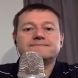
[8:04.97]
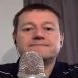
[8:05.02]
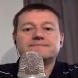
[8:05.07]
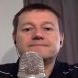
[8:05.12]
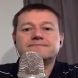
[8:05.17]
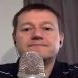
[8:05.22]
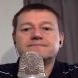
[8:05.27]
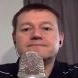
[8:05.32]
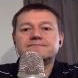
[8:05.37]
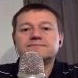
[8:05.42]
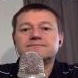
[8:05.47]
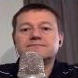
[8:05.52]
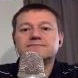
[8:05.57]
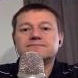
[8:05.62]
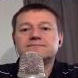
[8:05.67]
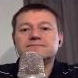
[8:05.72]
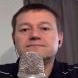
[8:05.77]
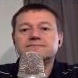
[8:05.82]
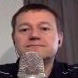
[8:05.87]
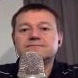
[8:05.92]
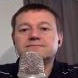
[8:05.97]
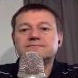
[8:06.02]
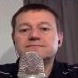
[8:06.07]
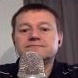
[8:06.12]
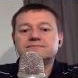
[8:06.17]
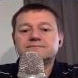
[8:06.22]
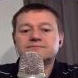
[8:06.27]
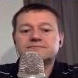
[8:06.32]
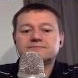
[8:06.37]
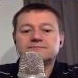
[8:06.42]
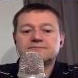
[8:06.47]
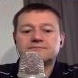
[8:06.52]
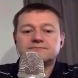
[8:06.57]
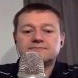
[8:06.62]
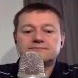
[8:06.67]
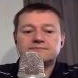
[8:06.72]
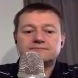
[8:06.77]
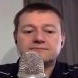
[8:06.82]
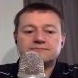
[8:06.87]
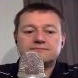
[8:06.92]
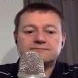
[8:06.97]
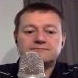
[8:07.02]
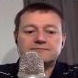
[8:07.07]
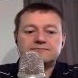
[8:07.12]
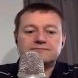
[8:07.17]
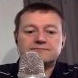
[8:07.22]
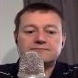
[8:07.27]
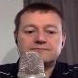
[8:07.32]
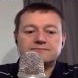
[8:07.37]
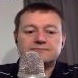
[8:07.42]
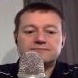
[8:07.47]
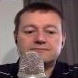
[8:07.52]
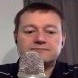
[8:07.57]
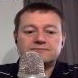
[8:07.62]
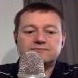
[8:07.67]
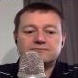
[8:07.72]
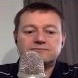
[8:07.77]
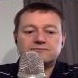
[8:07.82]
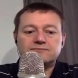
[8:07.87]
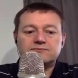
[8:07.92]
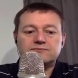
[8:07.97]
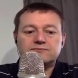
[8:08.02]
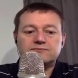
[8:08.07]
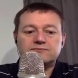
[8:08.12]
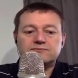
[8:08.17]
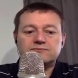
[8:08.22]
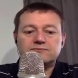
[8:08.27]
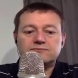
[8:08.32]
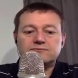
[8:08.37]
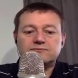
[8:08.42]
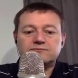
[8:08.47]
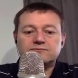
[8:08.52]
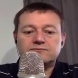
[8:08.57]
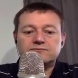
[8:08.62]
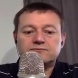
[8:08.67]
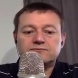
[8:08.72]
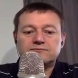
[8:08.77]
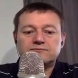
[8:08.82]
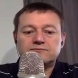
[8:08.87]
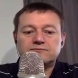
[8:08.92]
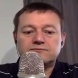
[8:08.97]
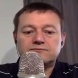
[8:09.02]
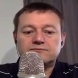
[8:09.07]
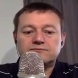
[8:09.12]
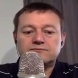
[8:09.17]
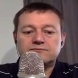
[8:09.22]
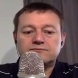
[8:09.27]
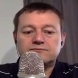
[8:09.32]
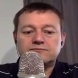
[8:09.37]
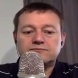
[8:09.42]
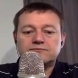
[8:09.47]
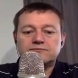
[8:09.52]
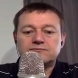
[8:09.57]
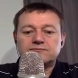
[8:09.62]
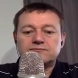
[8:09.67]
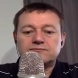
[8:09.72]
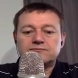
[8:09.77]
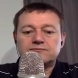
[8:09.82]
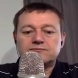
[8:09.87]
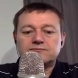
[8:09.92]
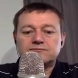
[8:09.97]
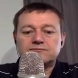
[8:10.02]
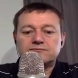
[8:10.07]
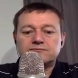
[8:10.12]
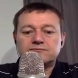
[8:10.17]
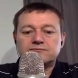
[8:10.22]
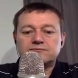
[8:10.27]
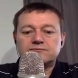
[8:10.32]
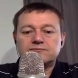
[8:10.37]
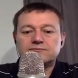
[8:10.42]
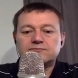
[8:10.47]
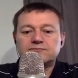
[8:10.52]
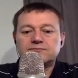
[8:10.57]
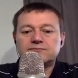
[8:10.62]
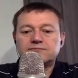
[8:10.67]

[no speech]